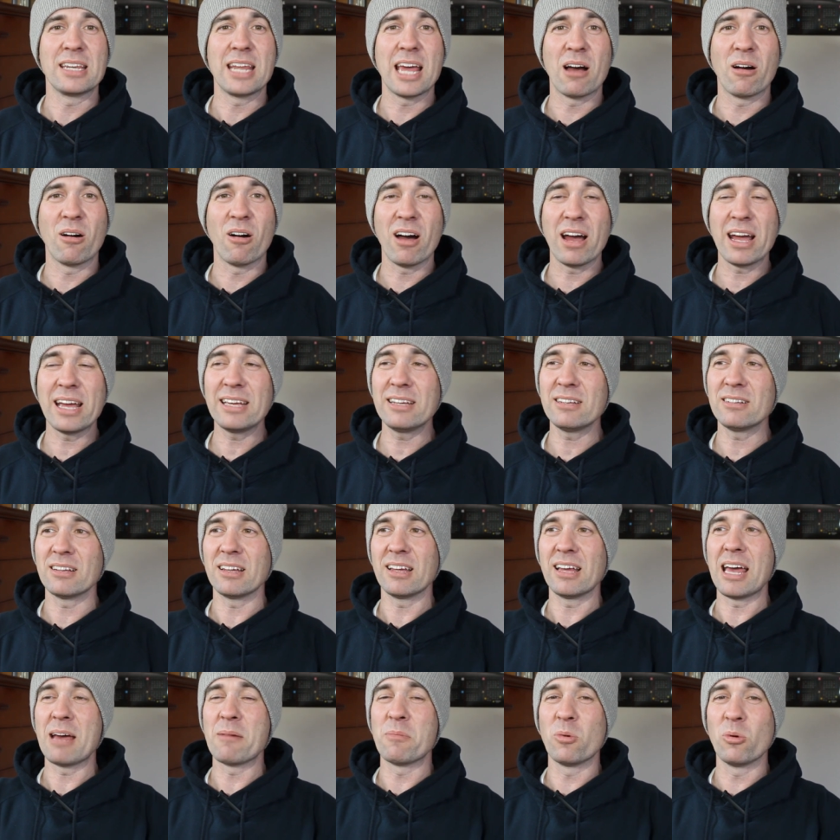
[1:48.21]
Now, I
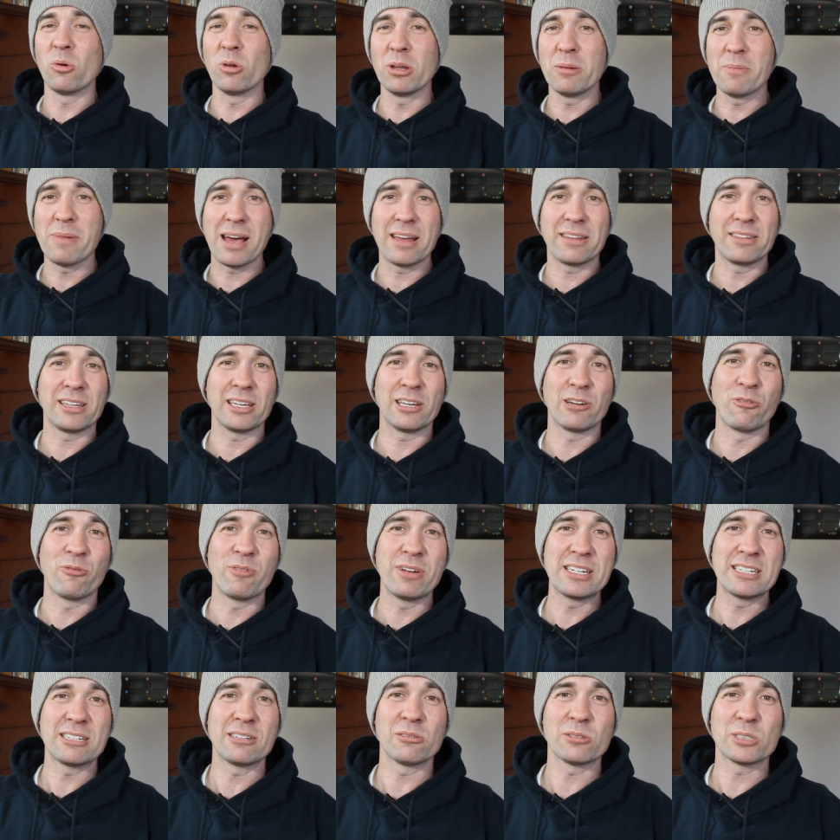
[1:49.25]
am all about the
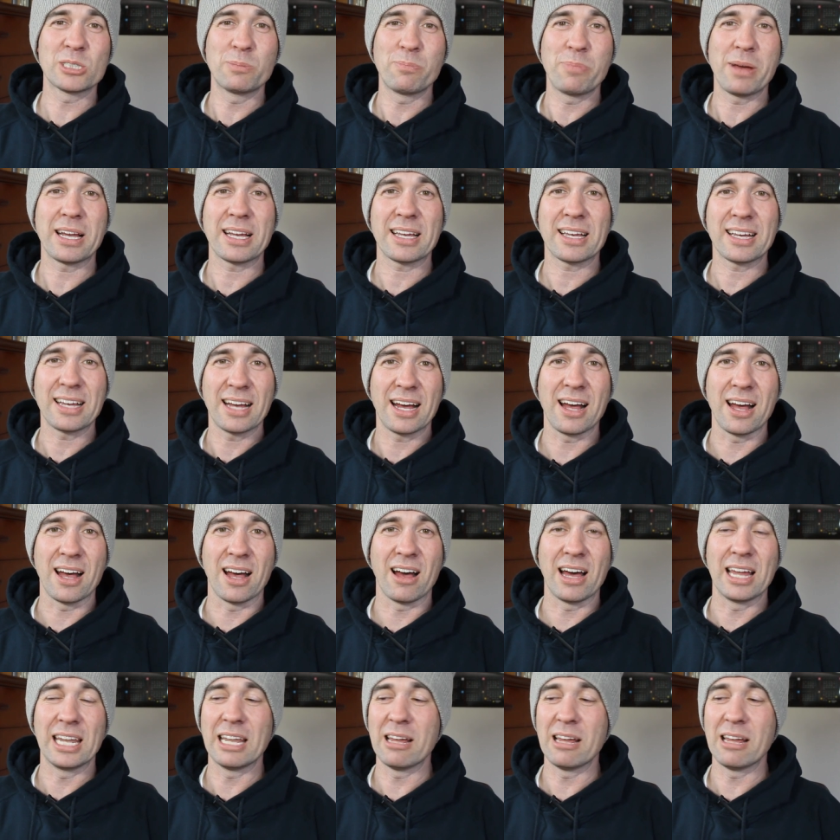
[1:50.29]
original spec car.